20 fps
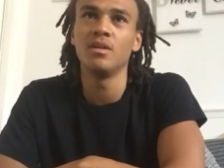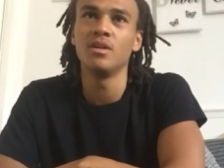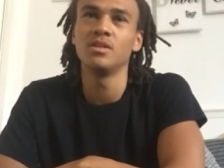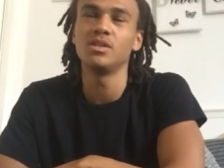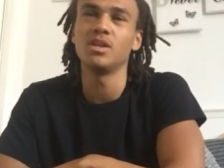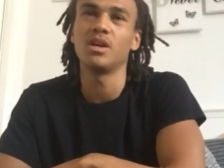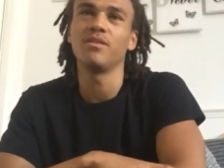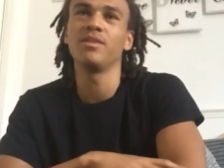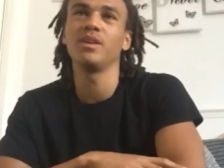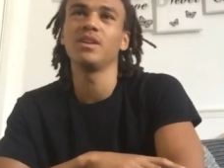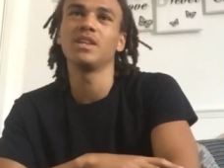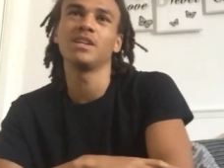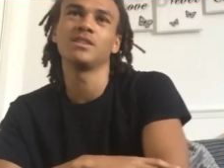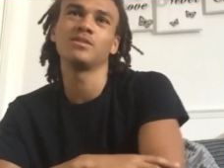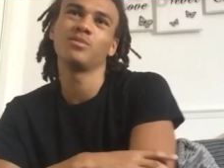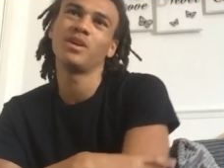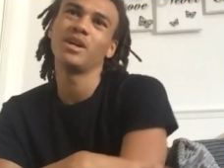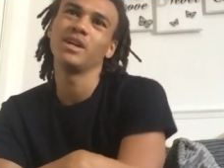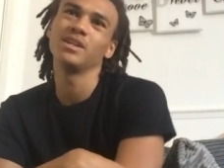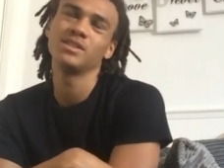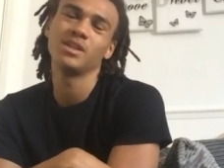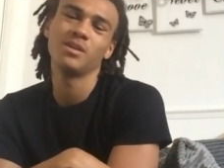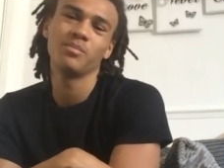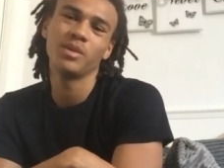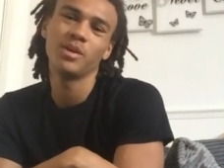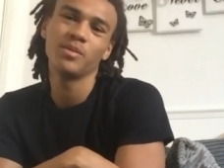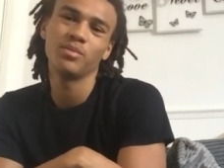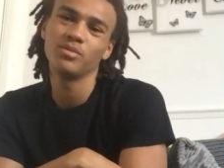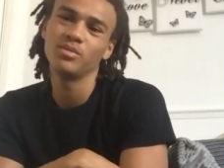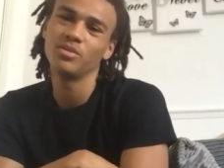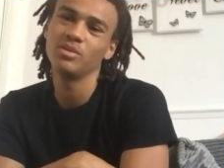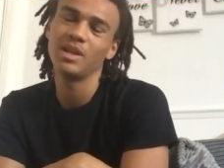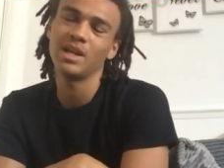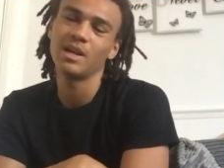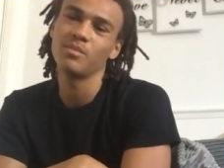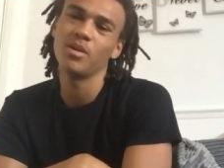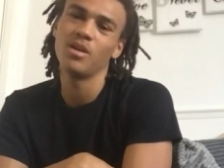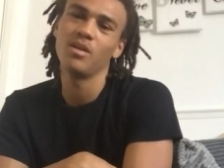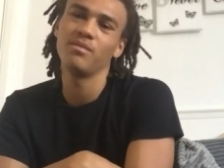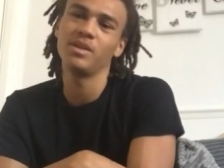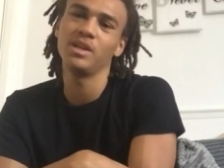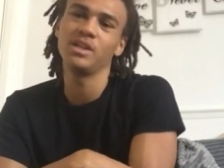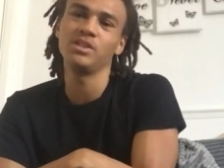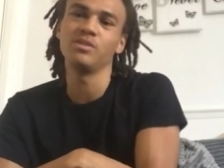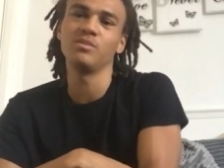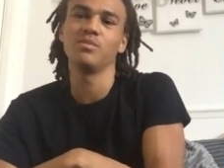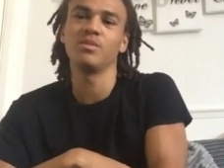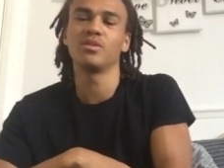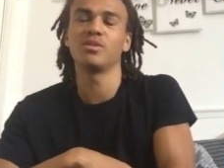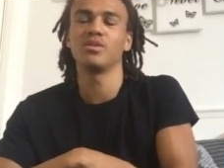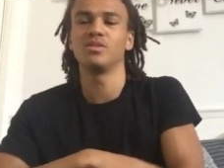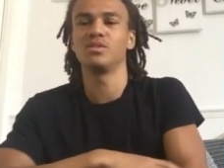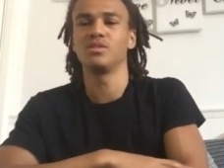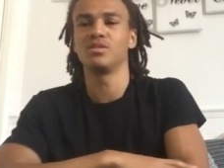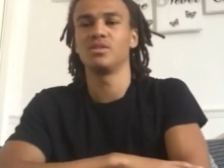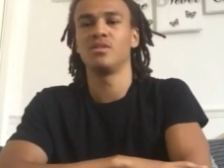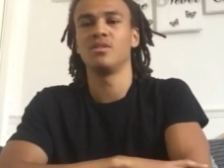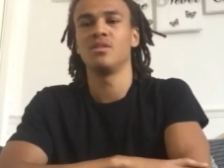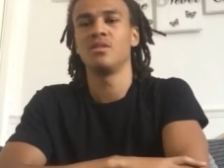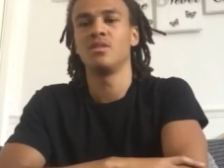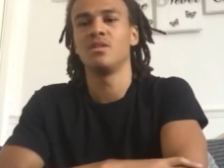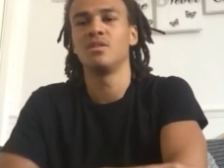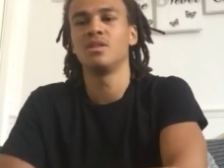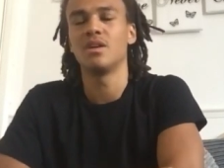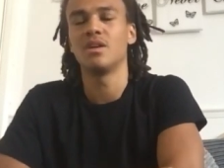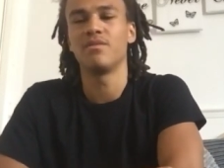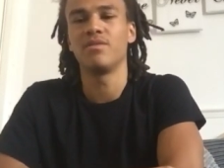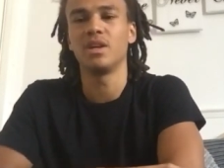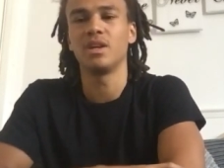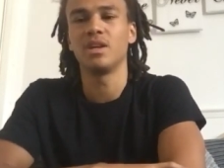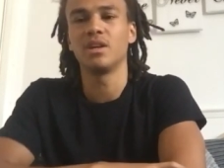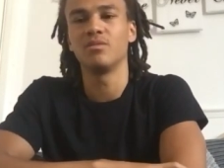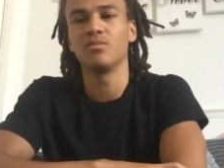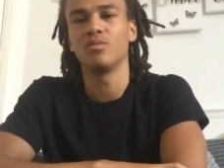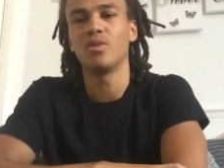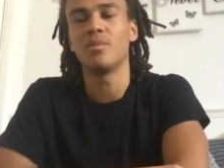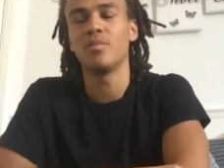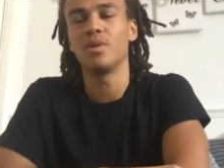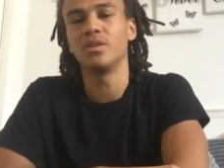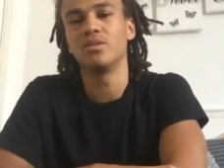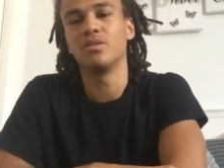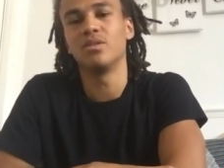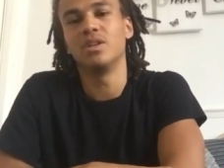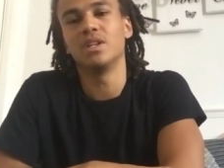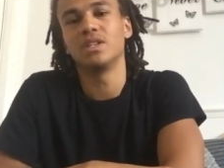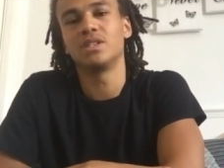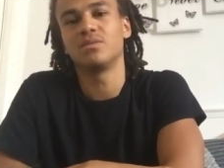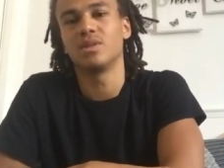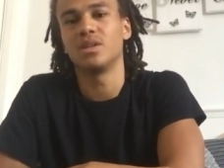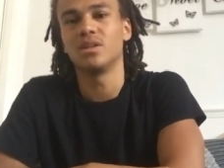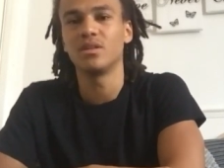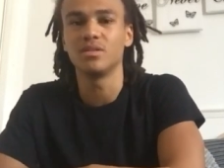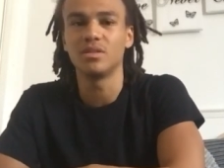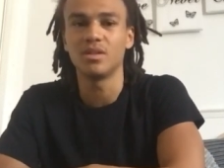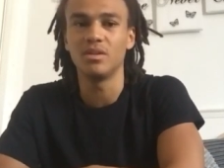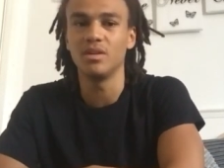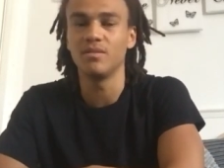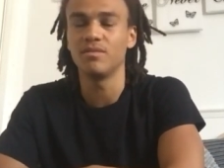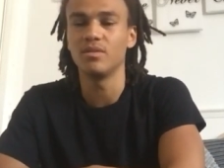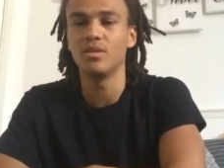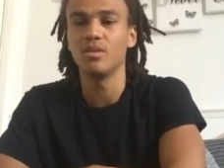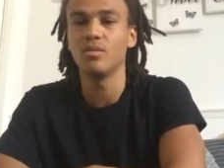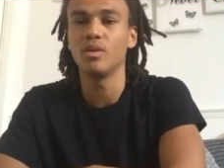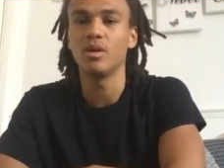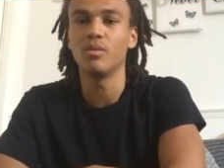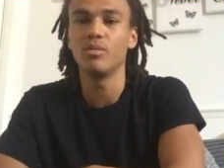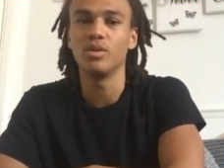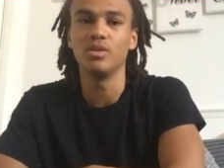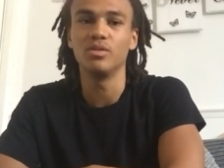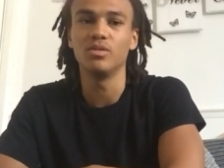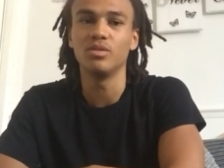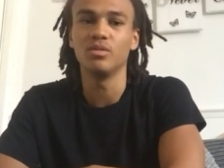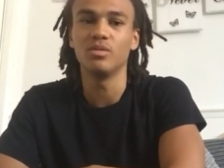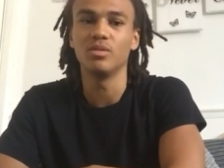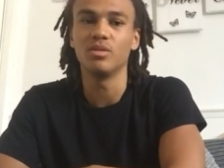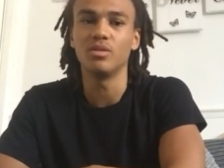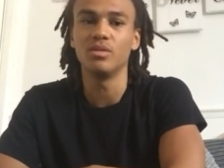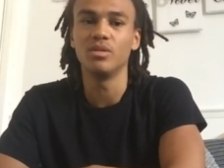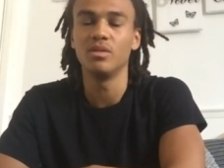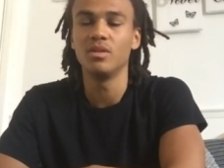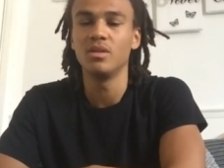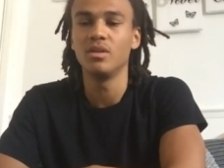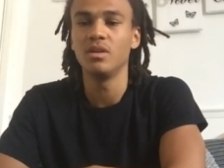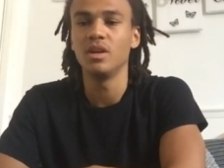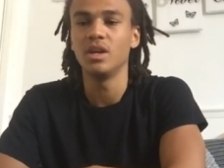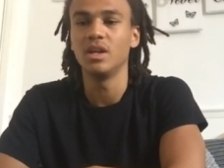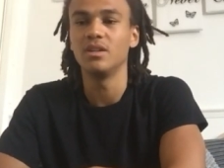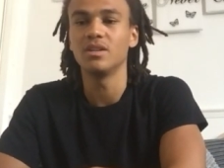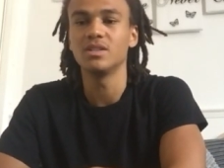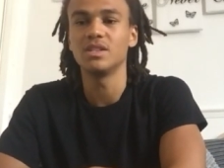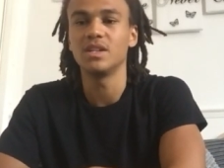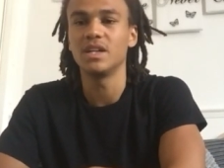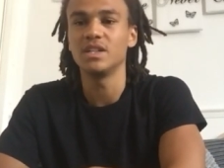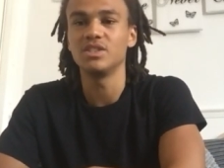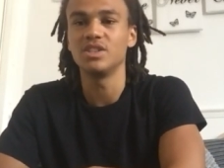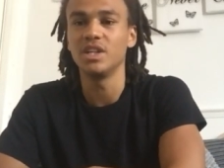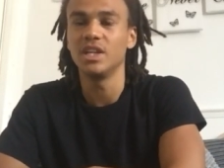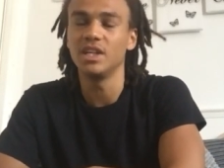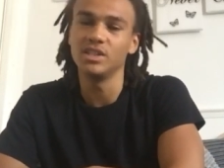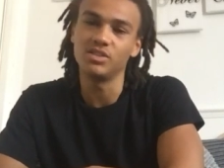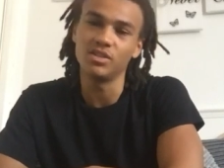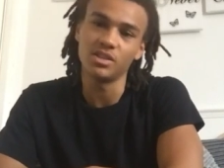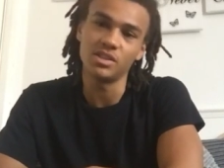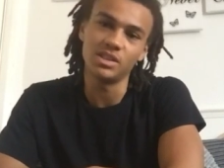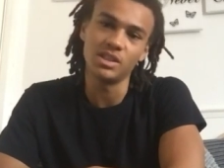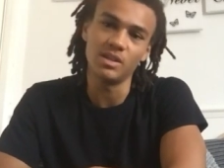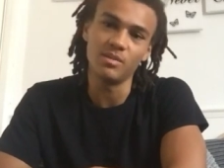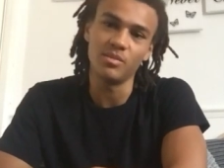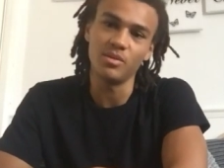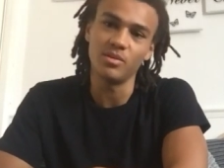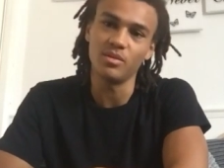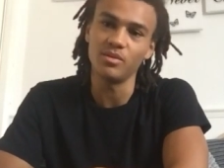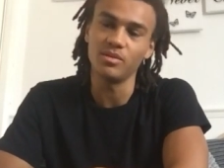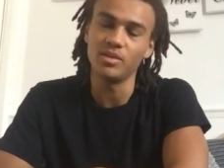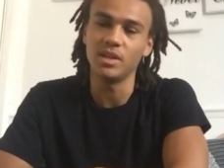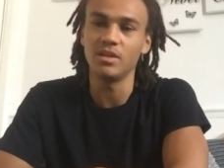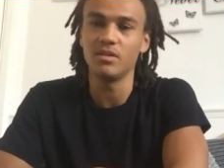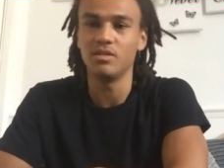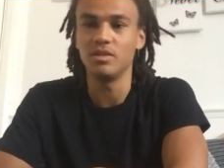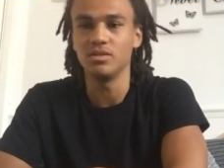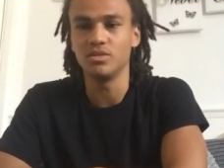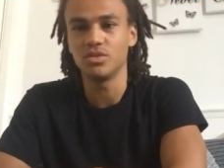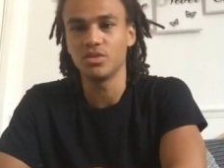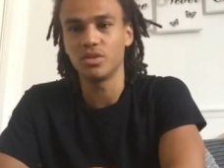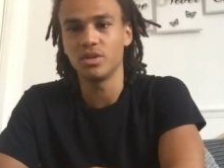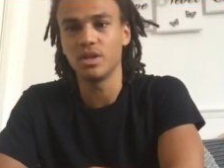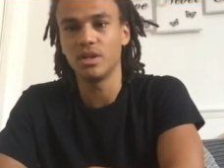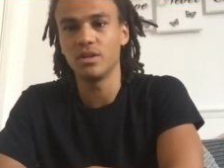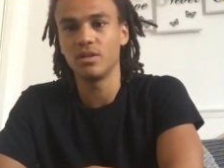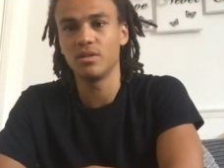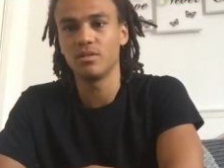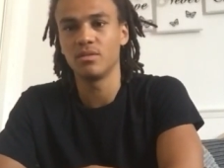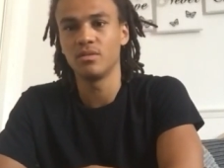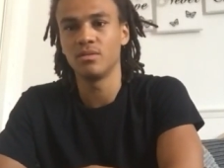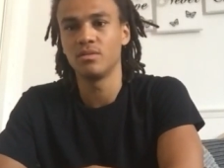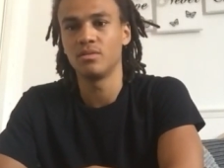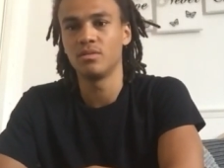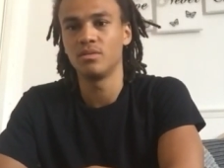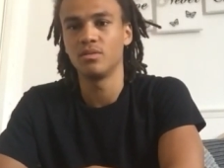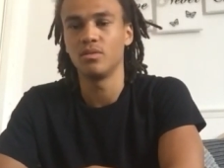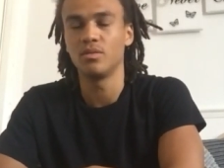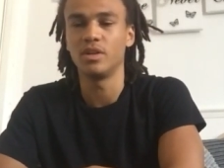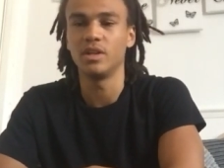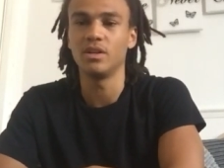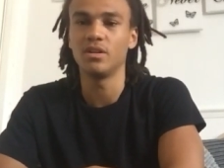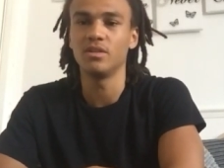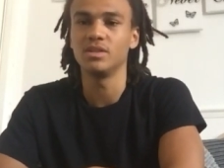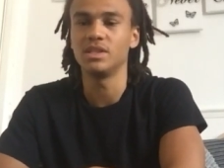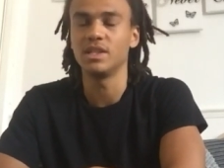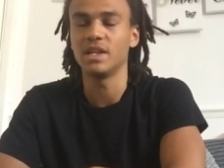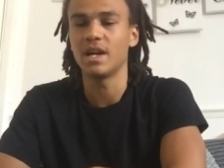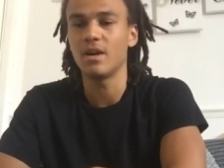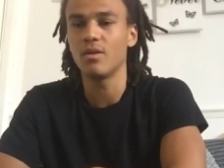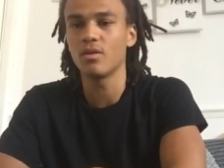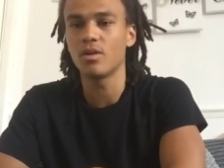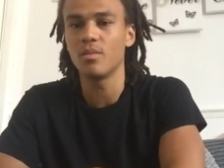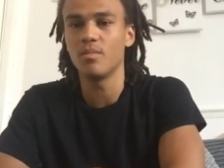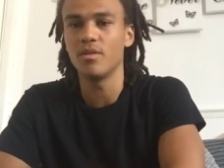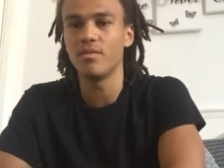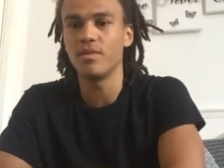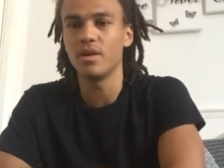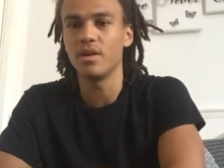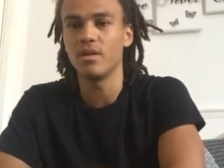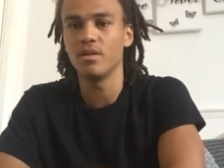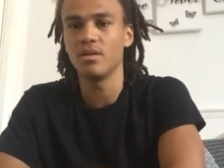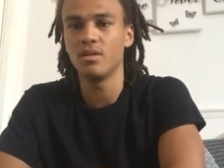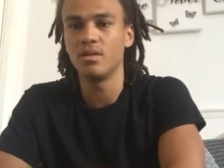So I think that's why some people do lack motivation, because they're thinking, why am I doing this when I don't even know what I want to do, or it doesn't actually interest them, or they don't enjoy it, or they don't see an outcome of it.